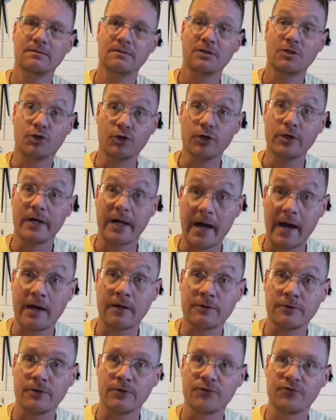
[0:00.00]
Good
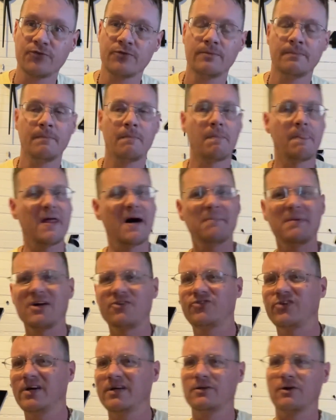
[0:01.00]
actors. Now, I'm not
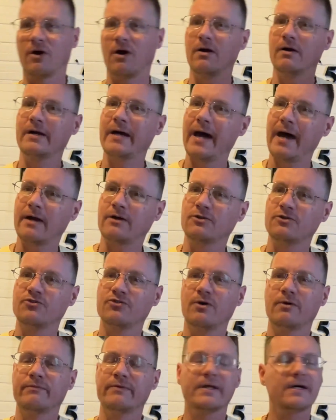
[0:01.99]
saying there aren't actors
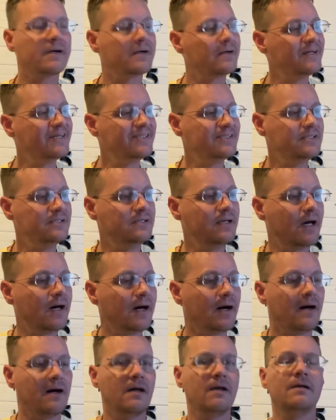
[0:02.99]
over there. Yeah.